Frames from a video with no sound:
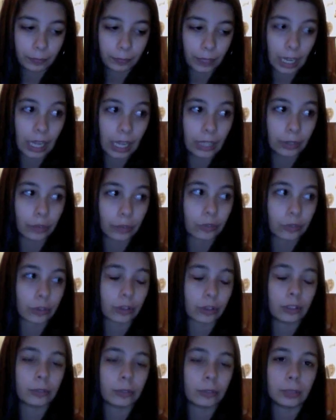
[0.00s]
I also
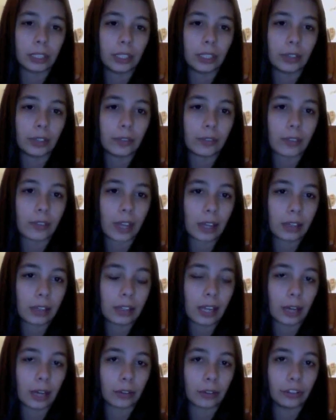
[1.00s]
couldn't believe that
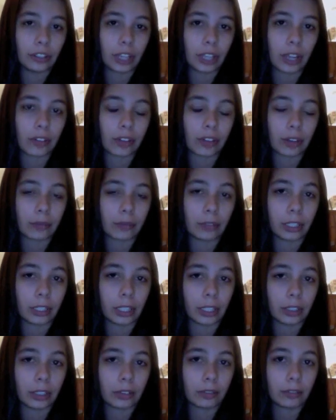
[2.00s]
now she has that
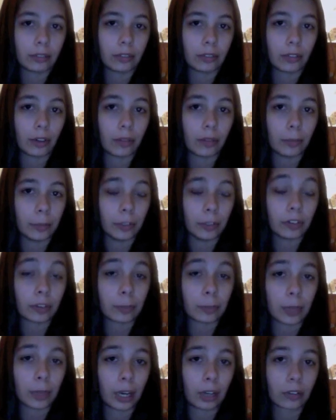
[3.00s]
ringing of the
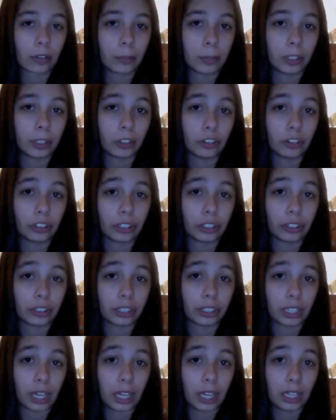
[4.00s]
music box because she killed
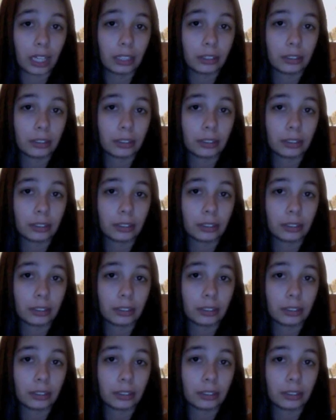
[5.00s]
the guy.